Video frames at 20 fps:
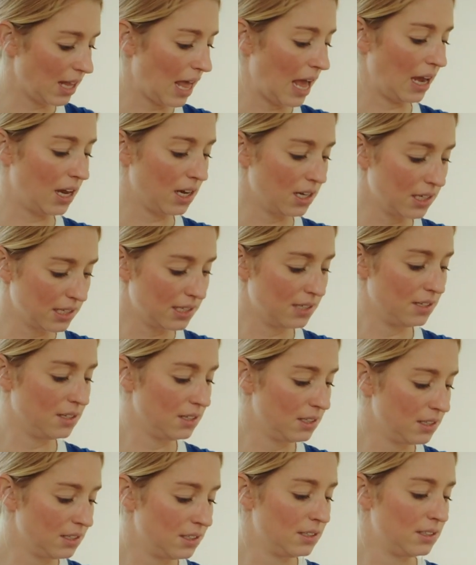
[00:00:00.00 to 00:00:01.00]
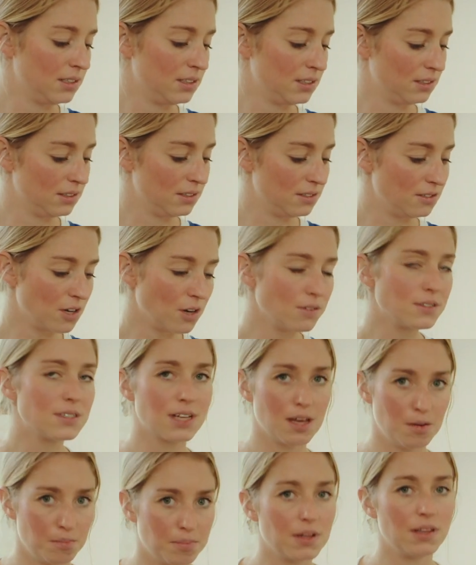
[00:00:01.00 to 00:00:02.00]
Like, don't
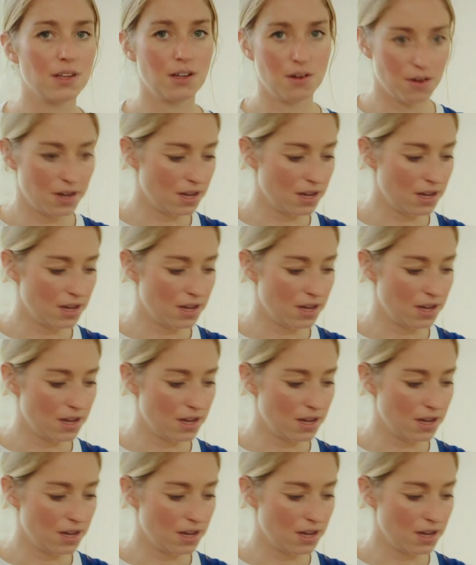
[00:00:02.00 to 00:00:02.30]
skimp on the